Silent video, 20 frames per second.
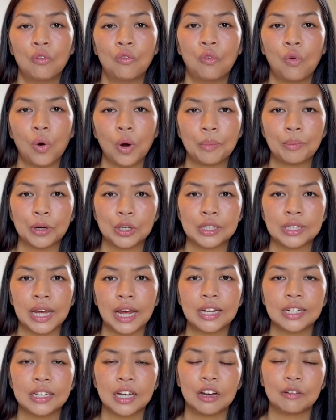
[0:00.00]

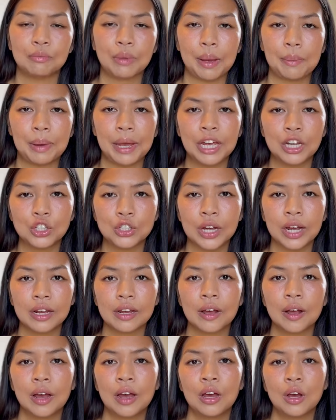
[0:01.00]
4% of my paycheck,
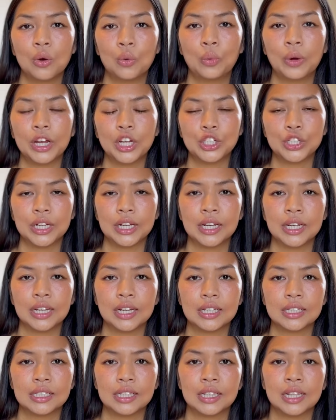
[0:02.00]
which
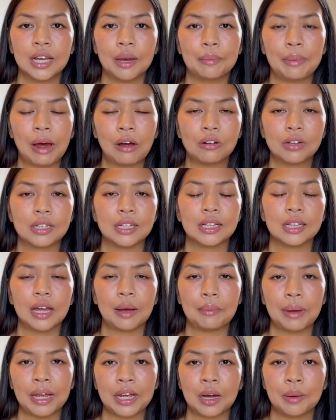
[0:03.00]
is the amount
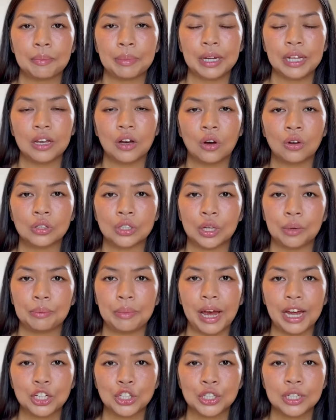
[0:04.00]
that my company also
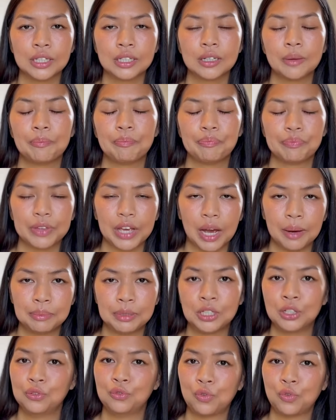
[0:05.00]
matches, up to